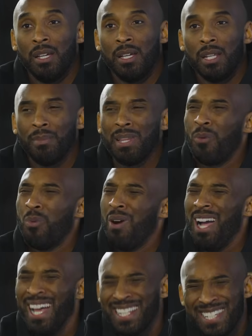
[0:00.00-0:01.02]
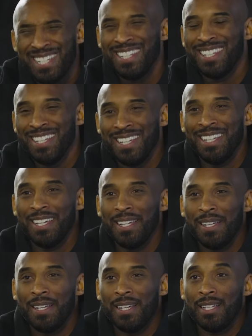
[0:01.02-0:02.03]
I'm like, what? He
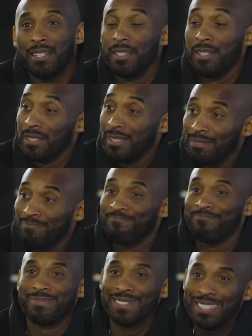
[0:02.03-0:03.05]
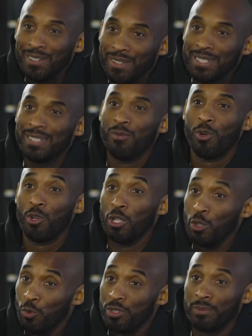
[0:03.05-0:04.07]
says, we're going to
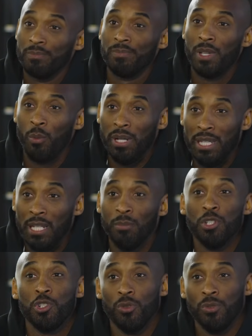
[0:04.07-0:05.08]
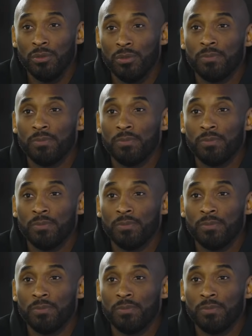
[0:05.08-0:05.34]
lose him, and we need him in June.